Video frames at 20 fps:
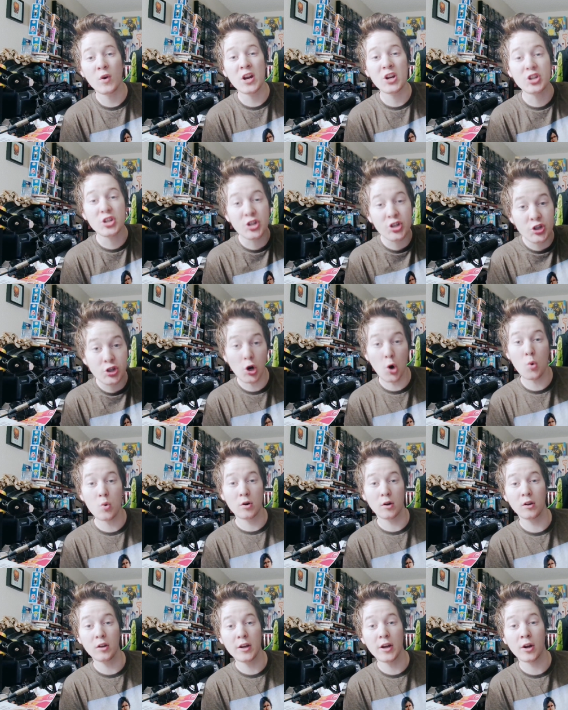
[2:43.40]
when it's so
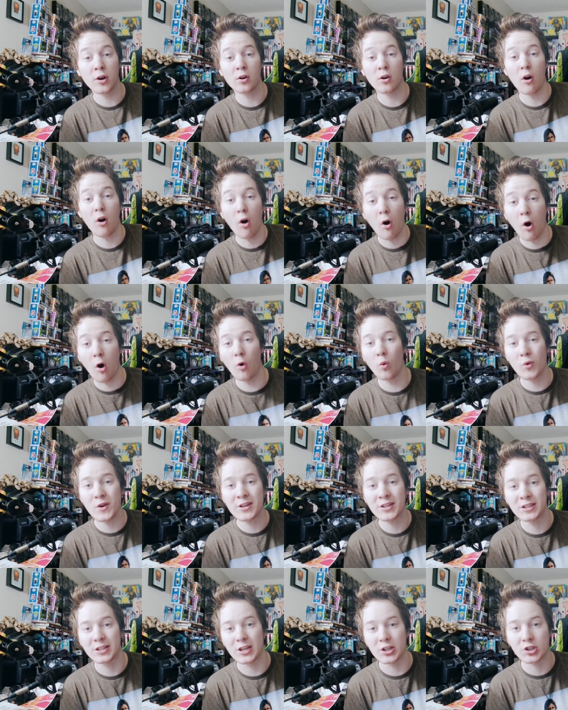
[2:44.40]
clear
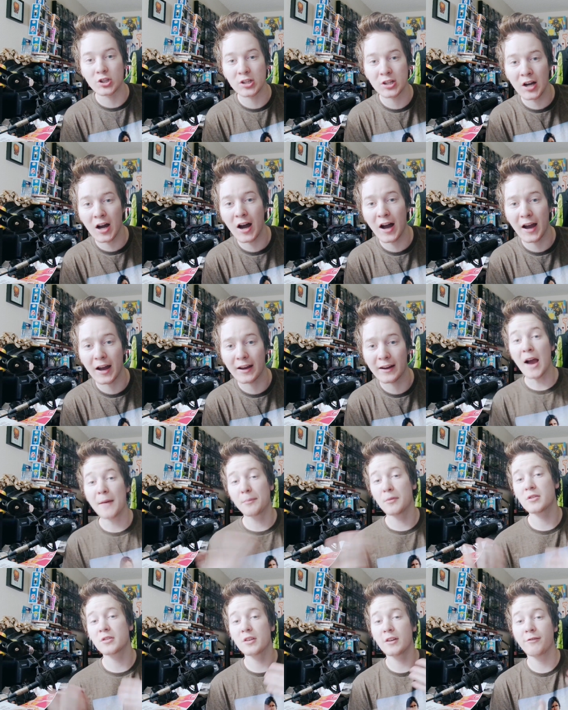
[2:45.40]
always CGI. I
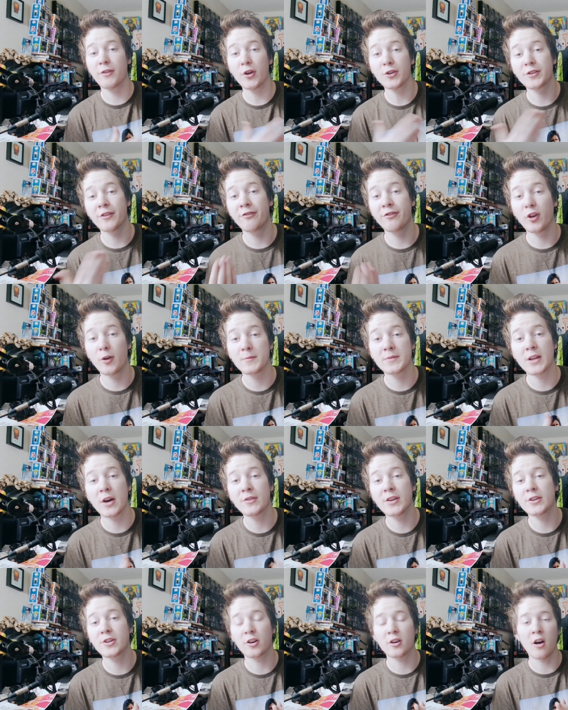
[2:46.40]
personally feel as if films
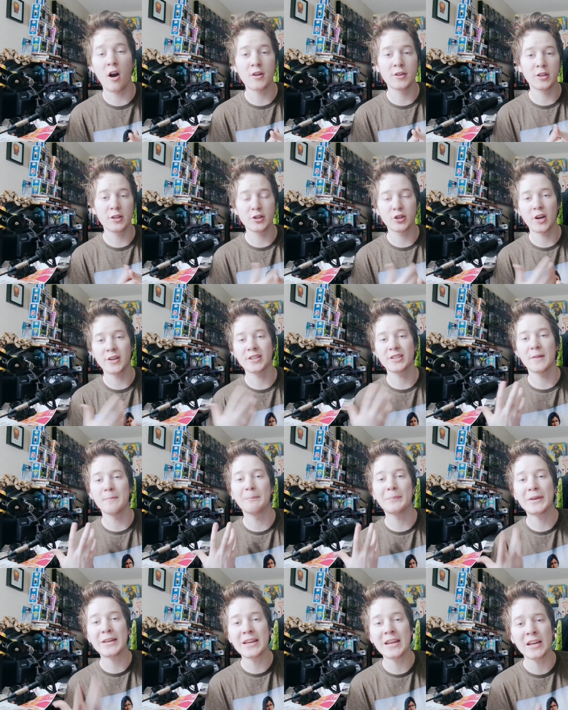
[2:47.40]
nowadays are constantly trying to
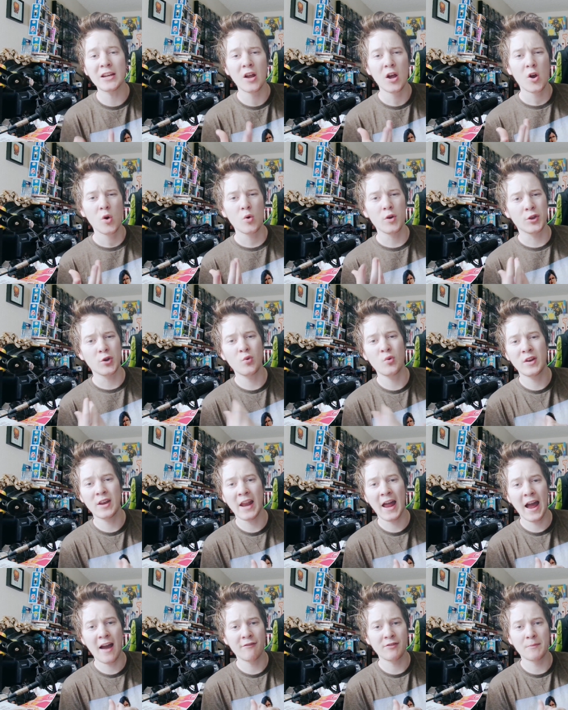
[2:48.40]
compete with who
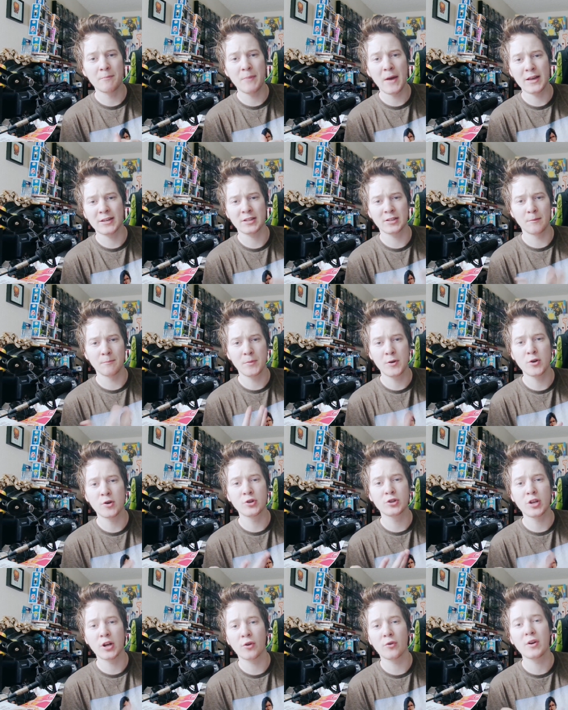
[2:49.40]
can have the best
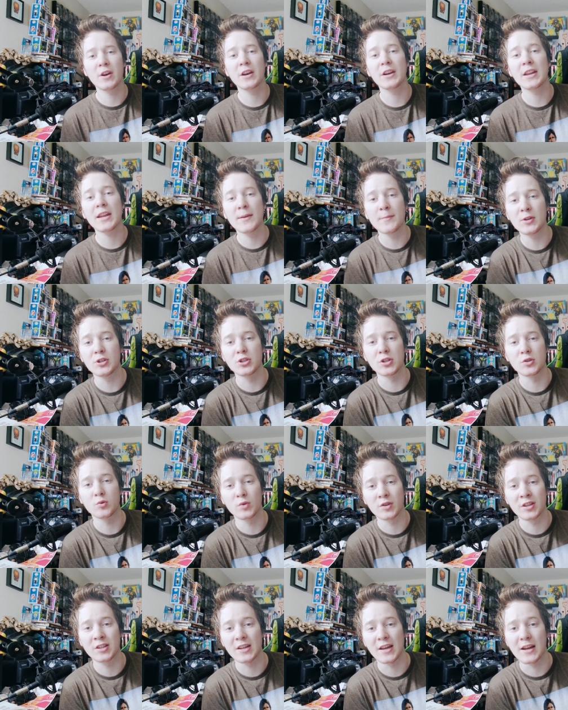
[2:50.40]
computer-generated
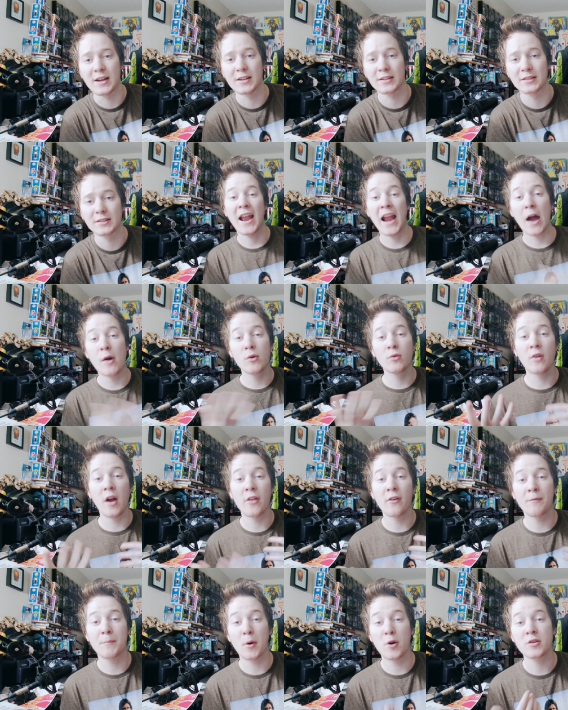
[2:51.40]
images with things. And I would
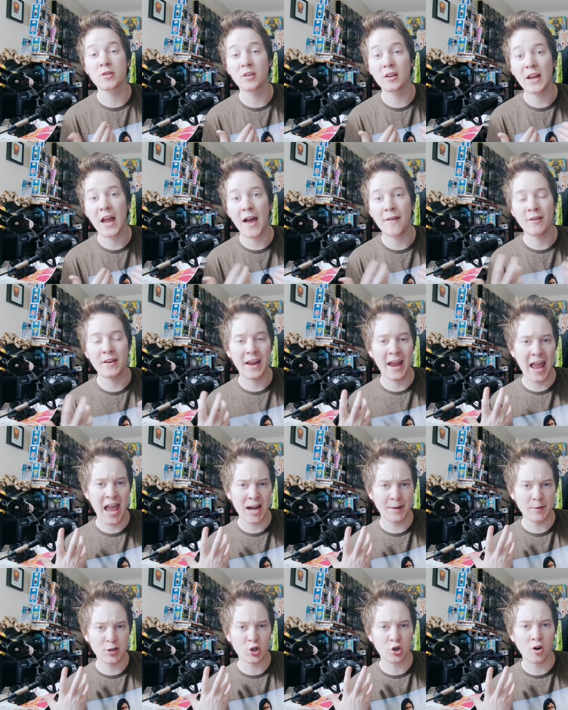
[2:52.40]
rather personally have an
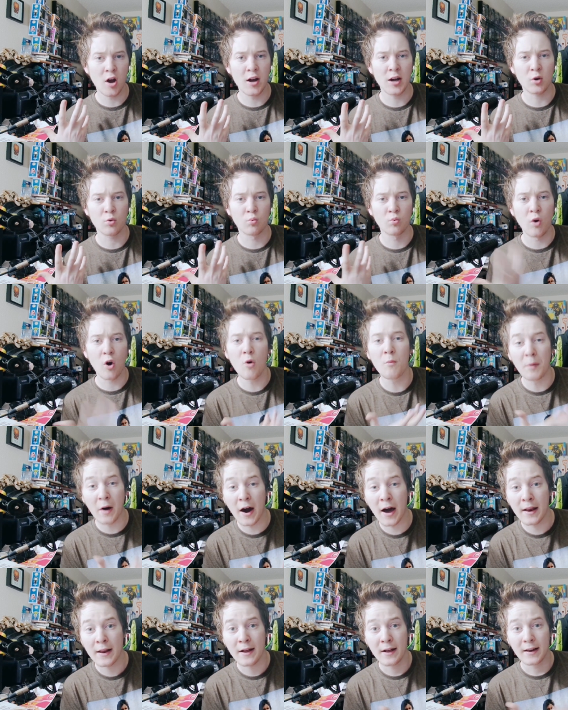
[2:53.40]
animatronic
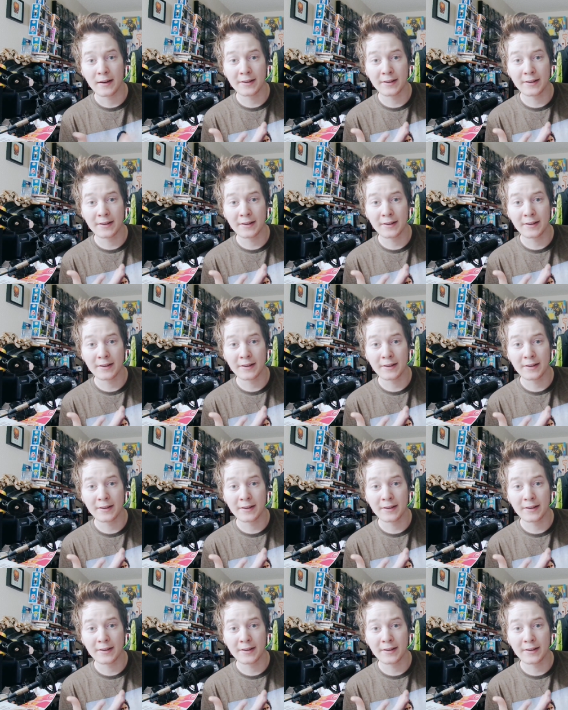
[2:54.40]
robot